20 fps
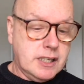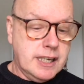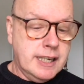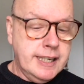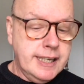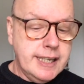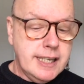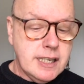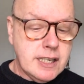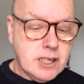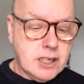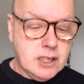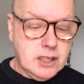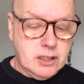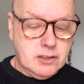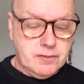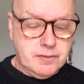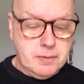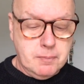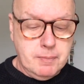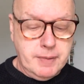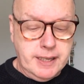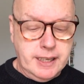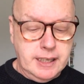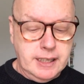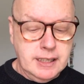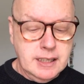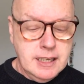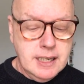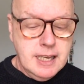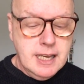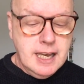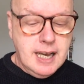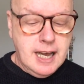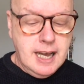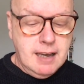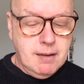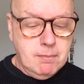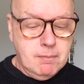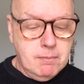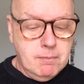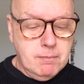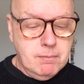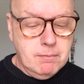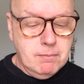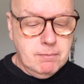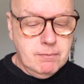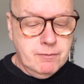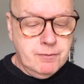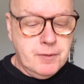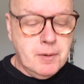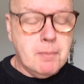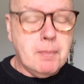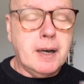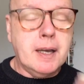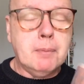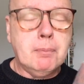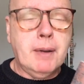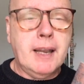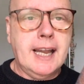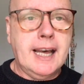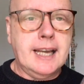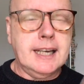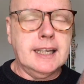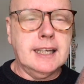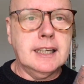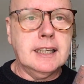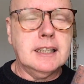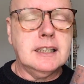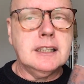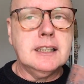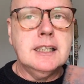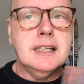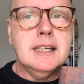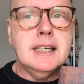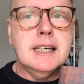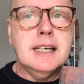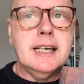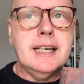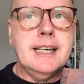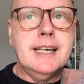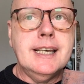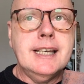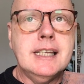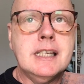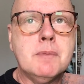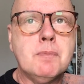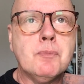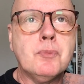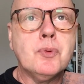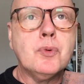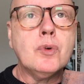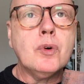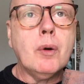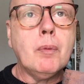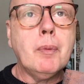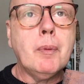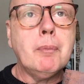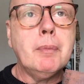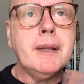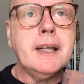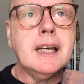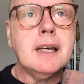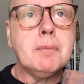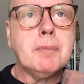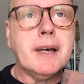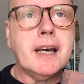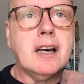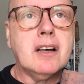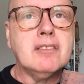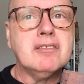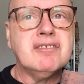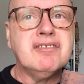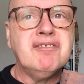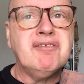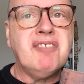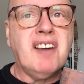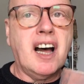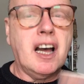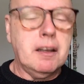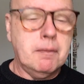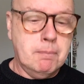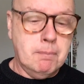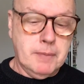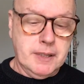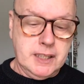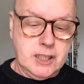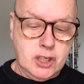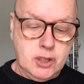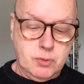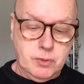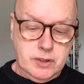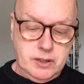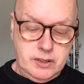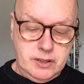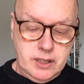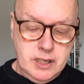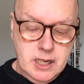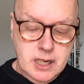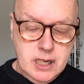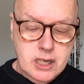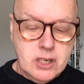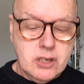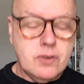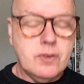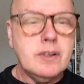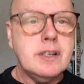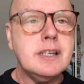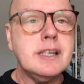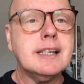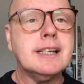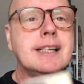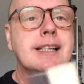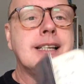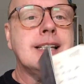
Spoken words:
An insert for me, for my planner, is probably about 5 months worth. So as you can